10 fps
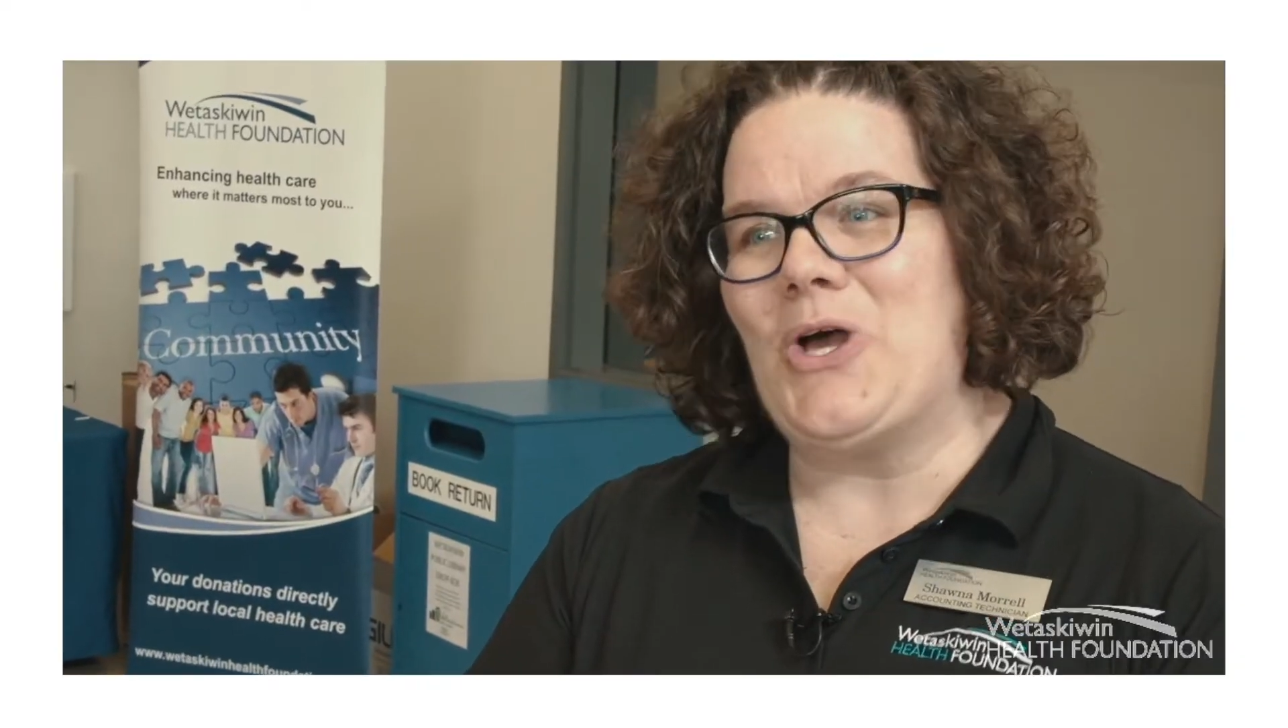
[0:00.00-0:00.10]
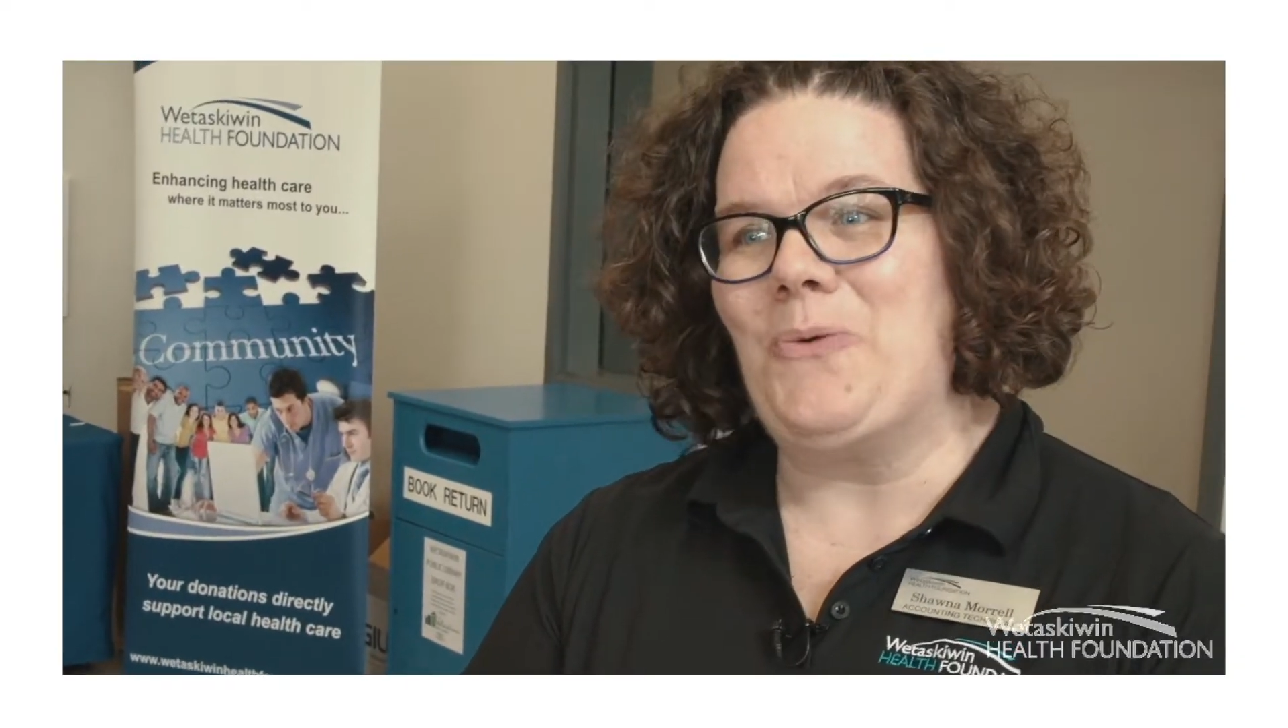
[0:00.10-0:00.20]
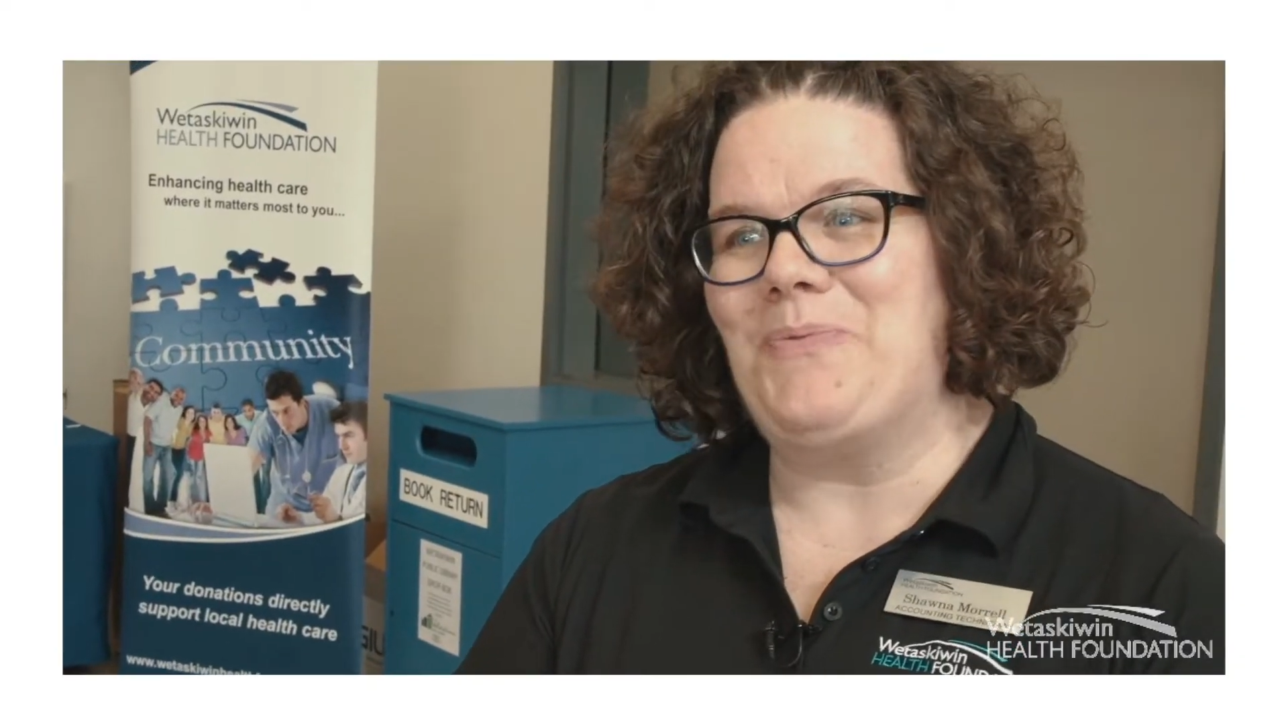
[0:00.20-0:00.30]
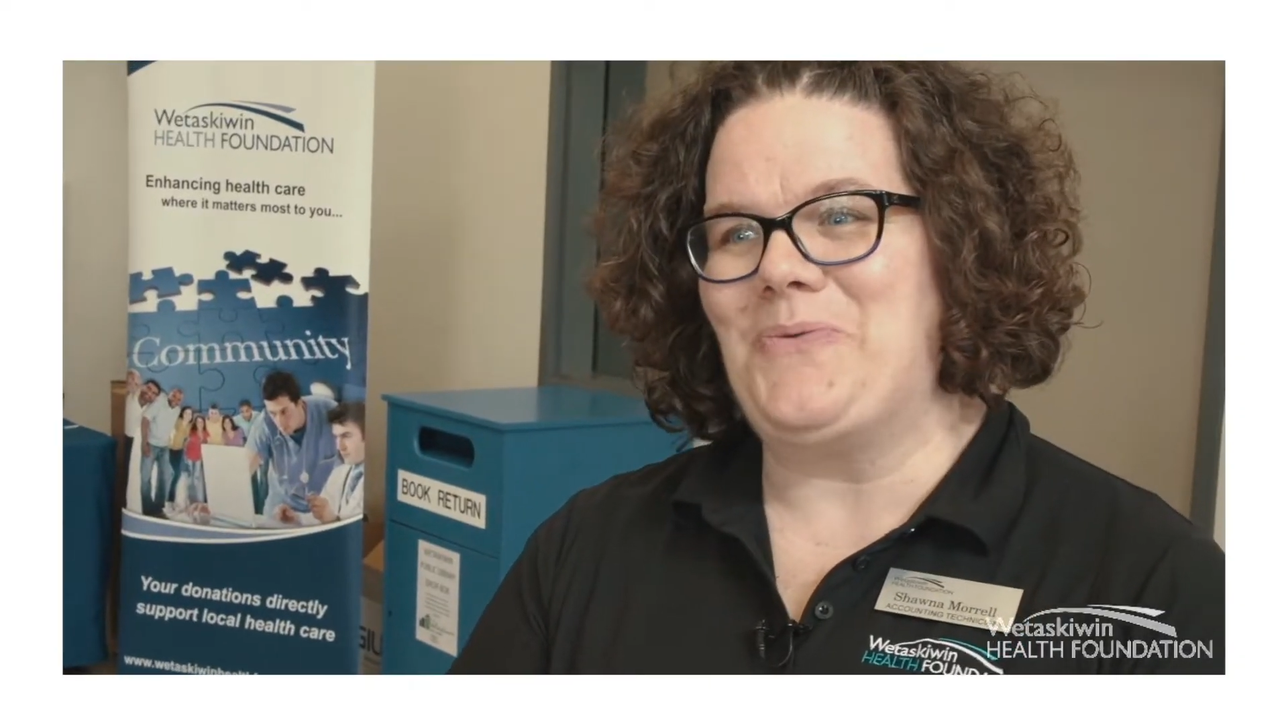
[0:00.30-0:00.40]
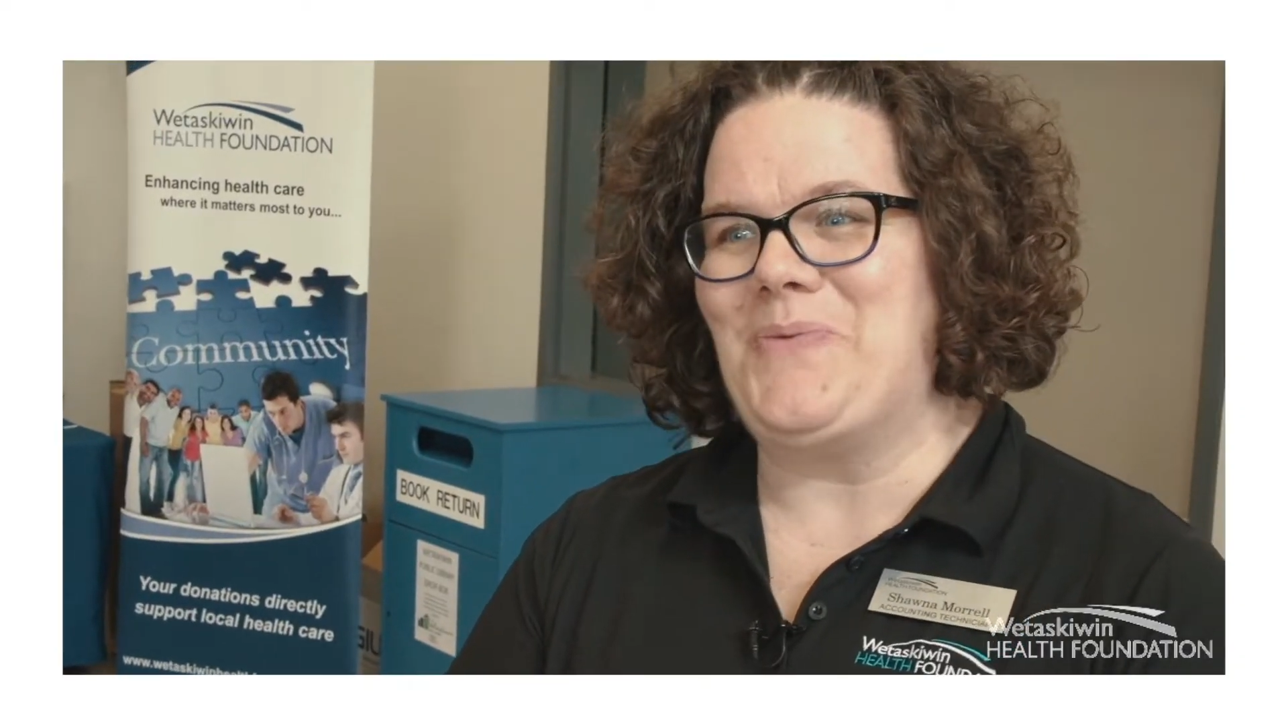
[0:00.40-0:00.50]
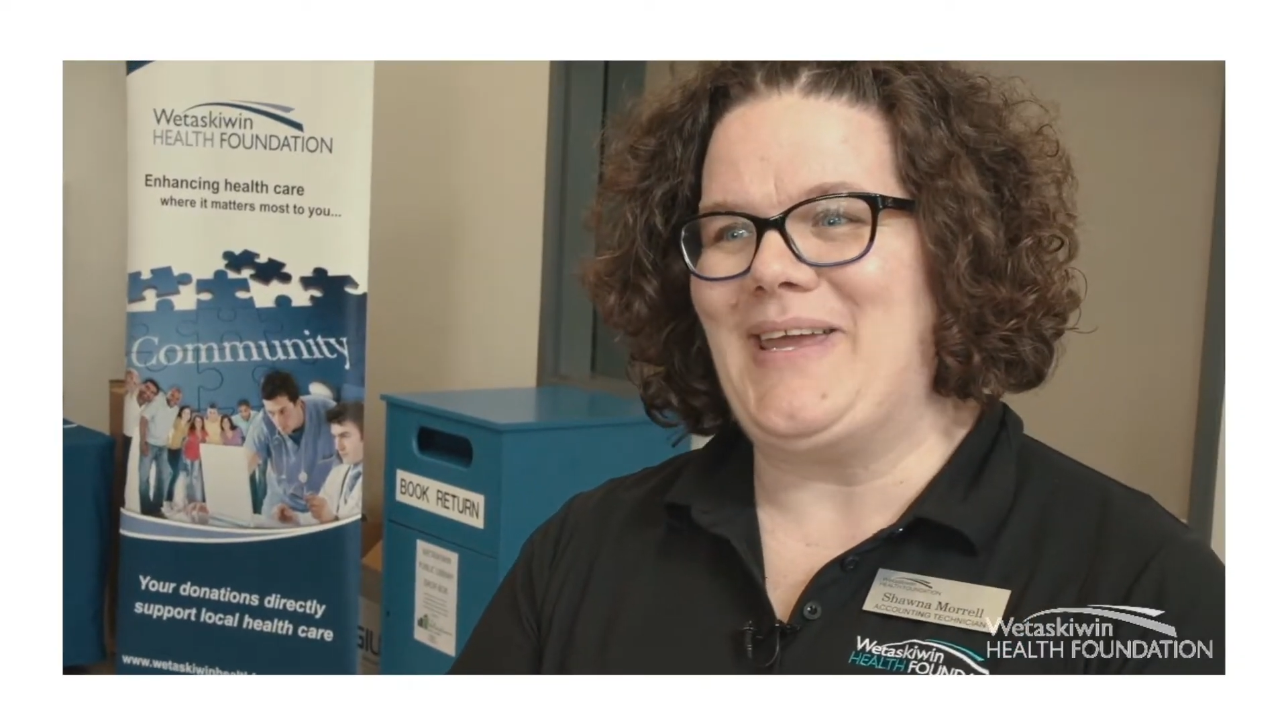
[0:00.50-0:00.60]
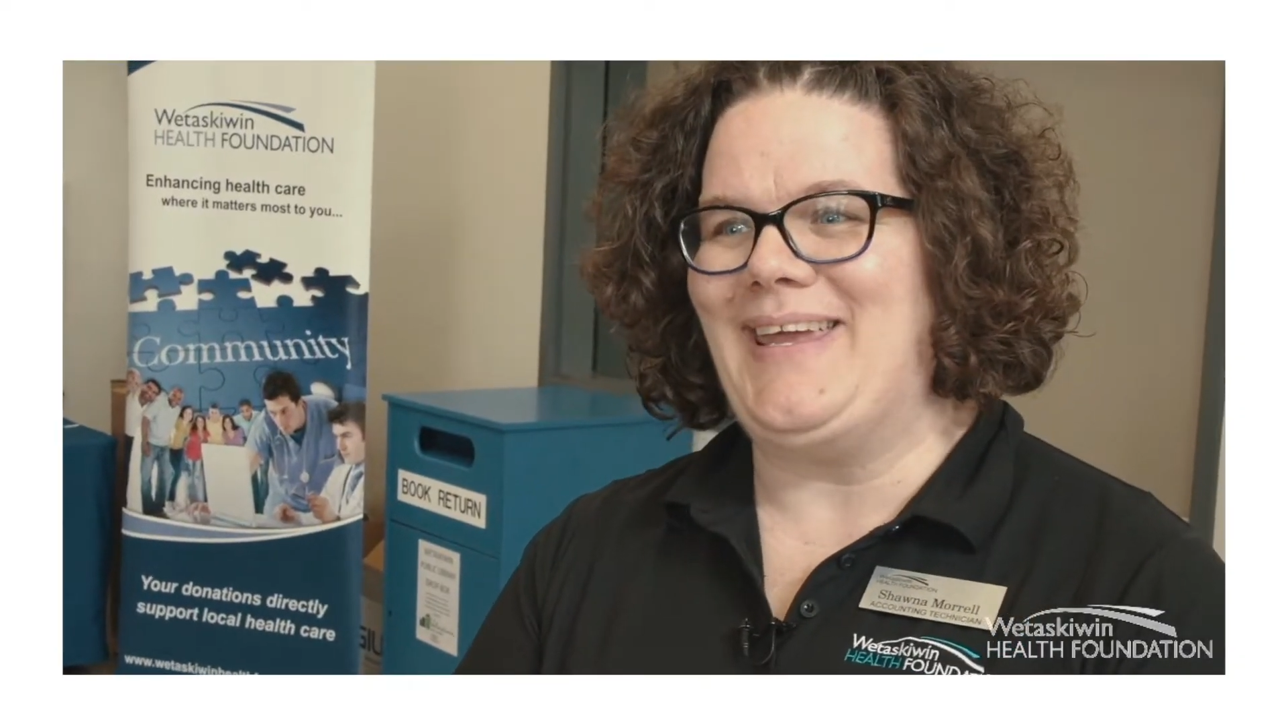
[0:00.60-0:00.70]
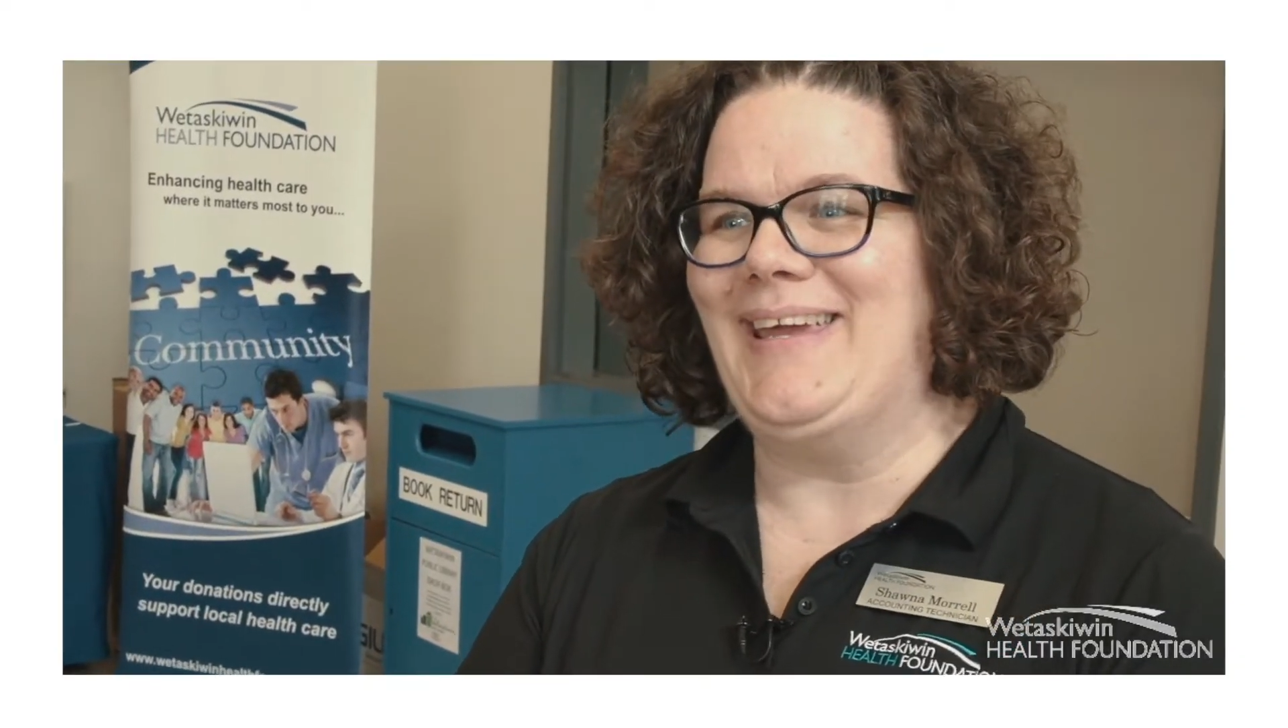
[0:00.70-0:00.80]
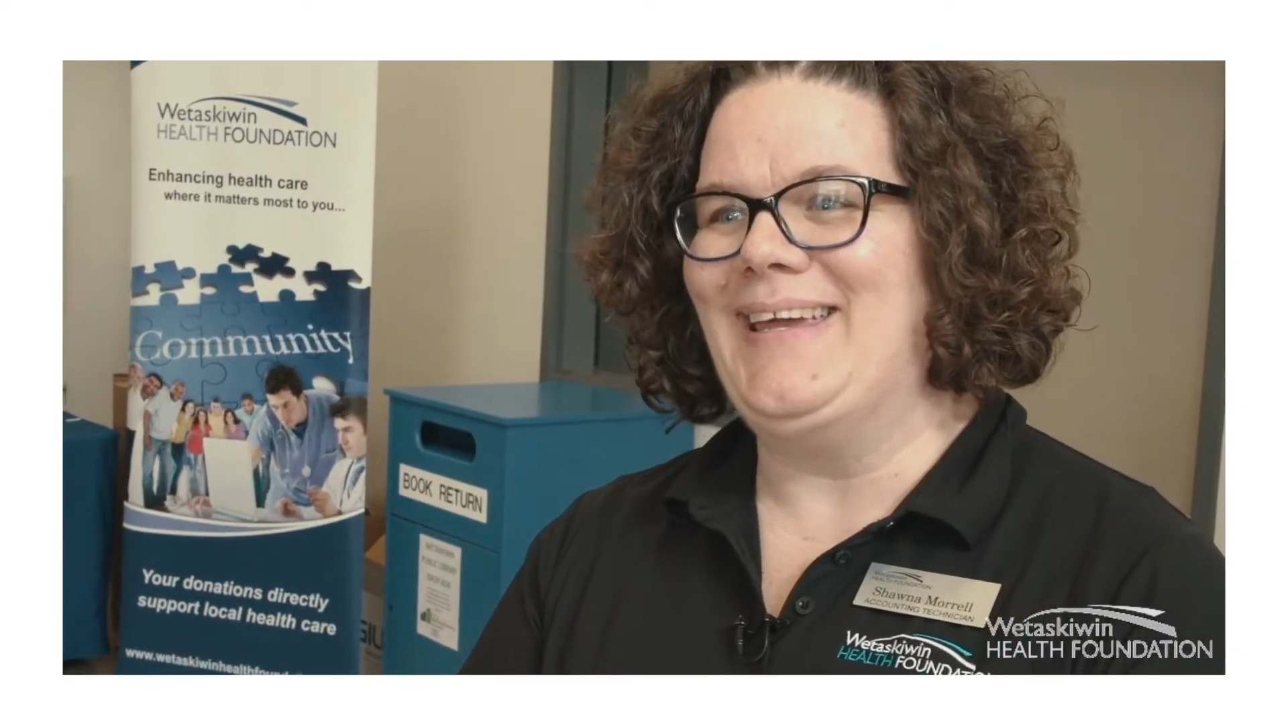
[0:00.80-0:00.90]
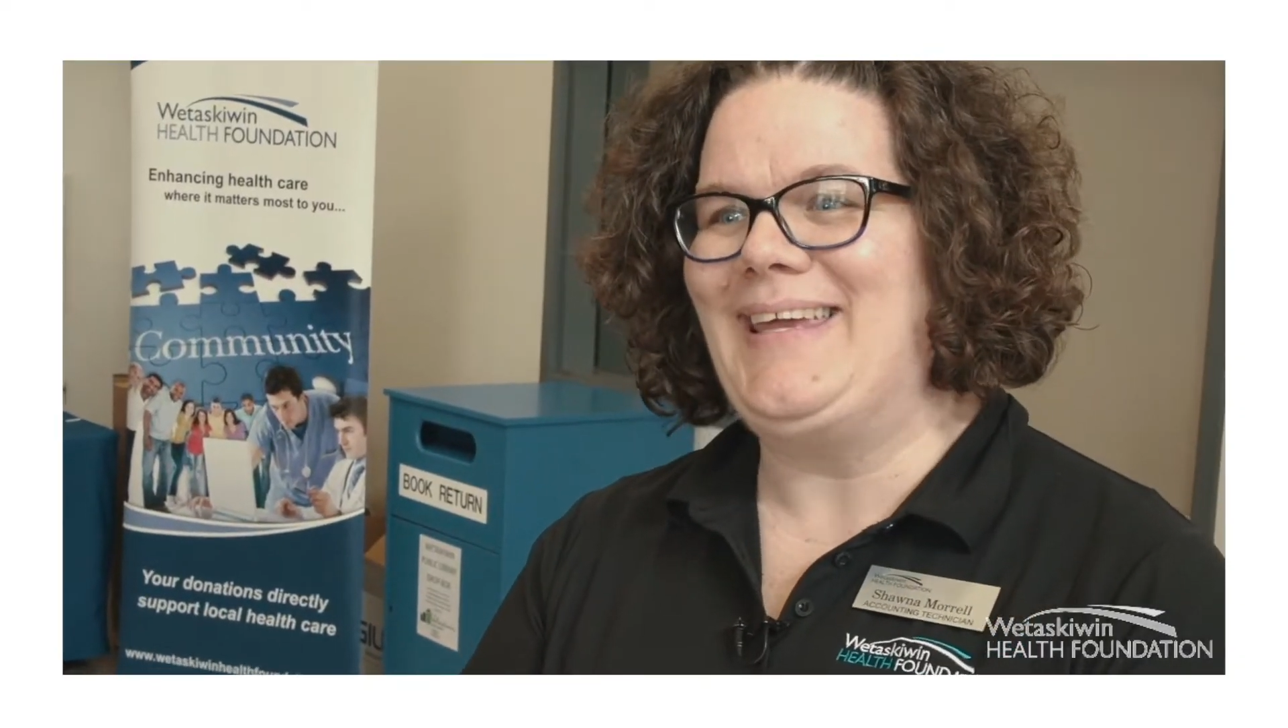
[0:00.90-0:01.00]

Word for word: hope that we